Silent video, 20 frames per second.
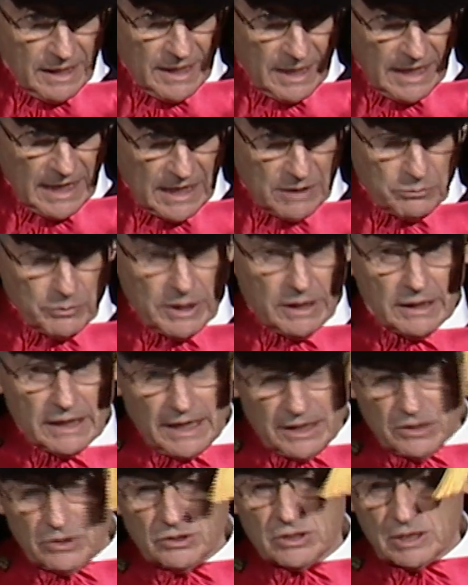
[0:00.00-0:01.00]
And we
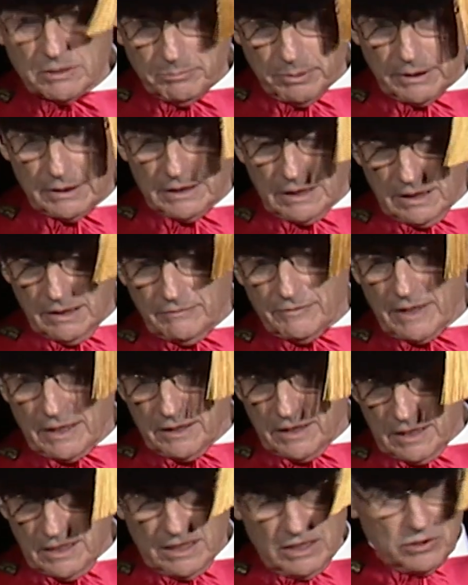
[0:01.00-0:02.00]
led you to believe that
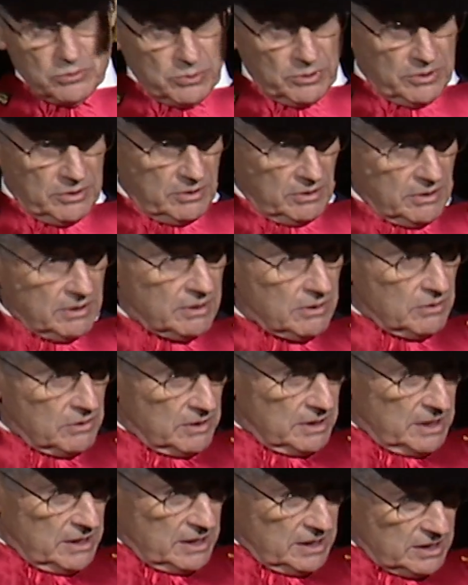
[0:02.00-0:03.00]
these were
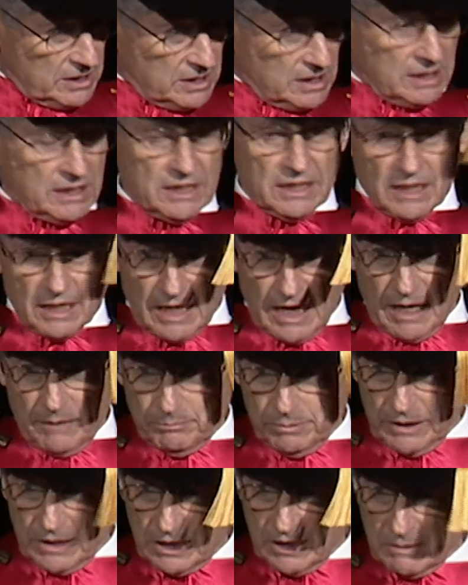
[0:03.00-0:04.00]
easily
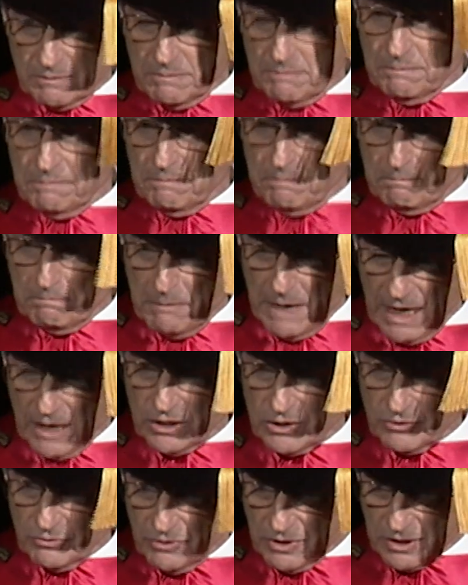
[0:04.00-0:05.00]
accomplished
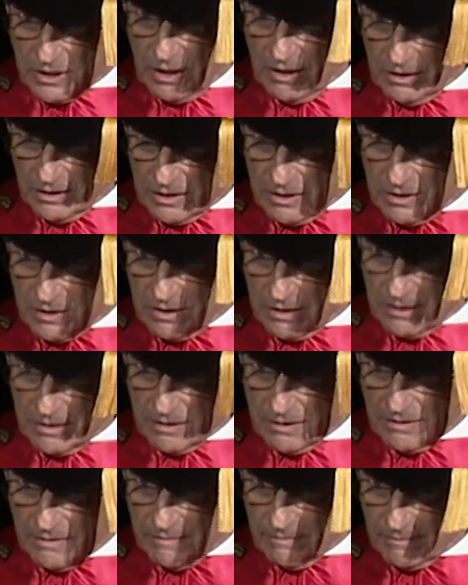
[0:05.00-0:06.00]
major results.
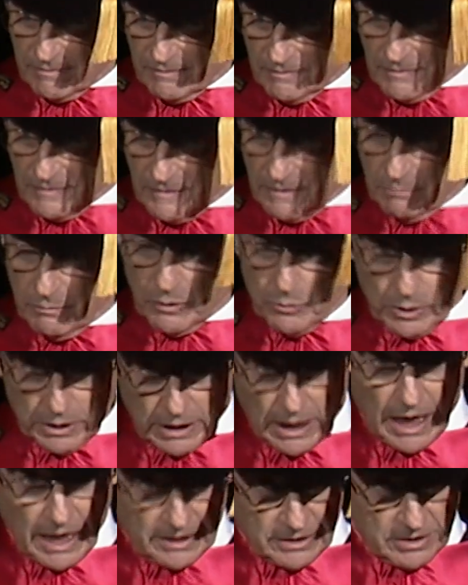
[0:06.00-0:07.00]
But we
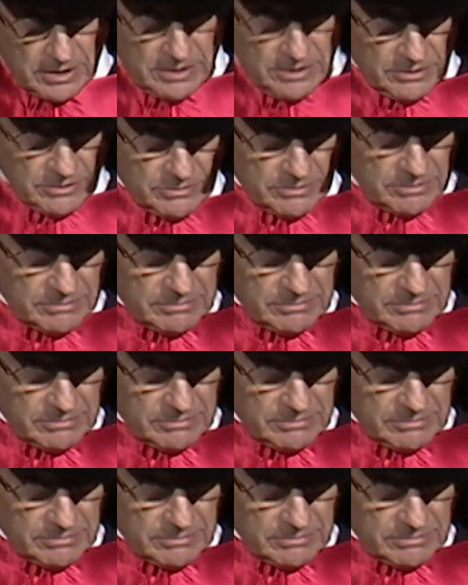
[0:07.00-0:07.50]
lied to you.